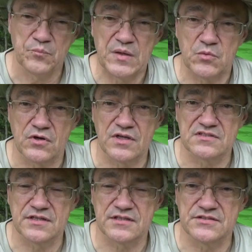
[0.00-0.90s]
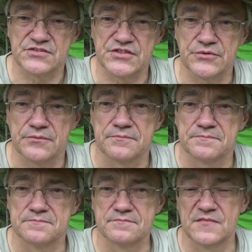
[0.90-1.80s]
people are less likely to see you.
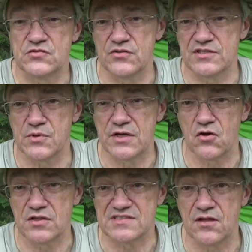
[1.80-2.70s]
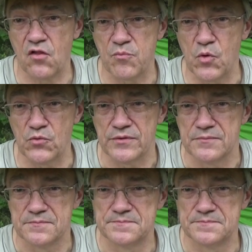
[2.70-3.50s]
So that's why I call it stealth mode.